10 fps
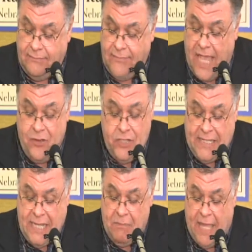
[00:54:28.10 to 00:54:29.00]
I couldn't
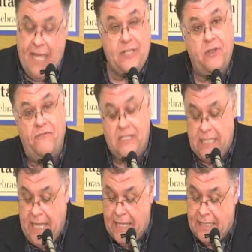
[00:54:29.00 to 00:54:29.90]
take my eyes off the
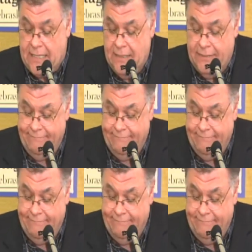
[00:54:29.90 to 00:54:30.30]
snakes.